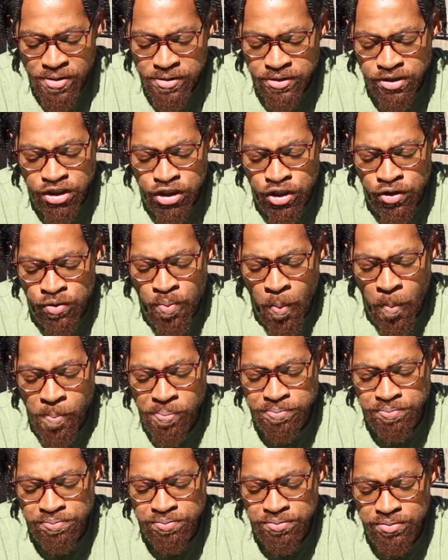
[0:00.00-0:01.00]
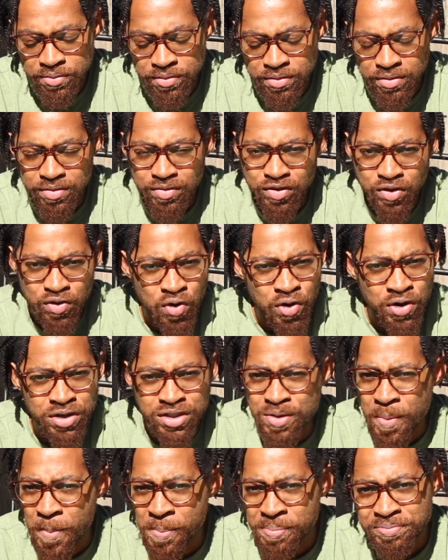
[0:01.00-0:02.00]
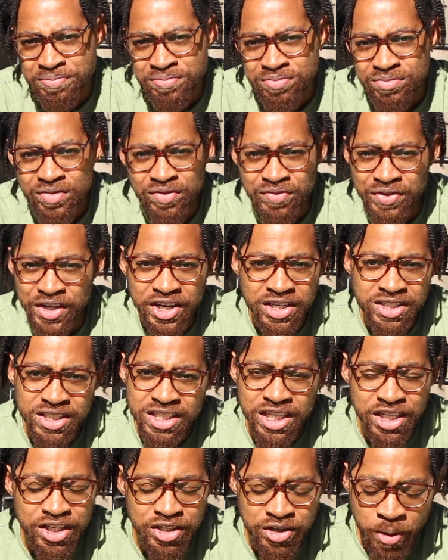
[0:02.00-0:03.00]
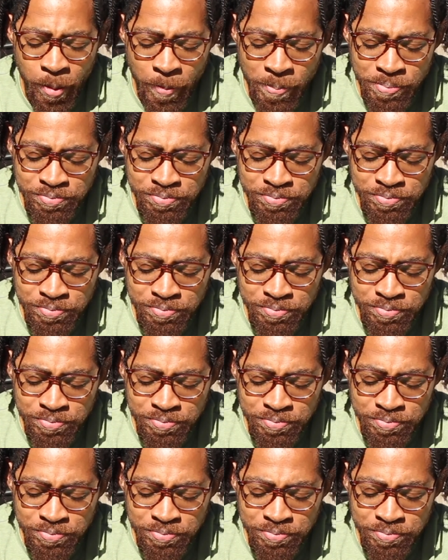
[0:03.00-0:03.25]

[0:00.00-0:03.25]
So, of course, very tender.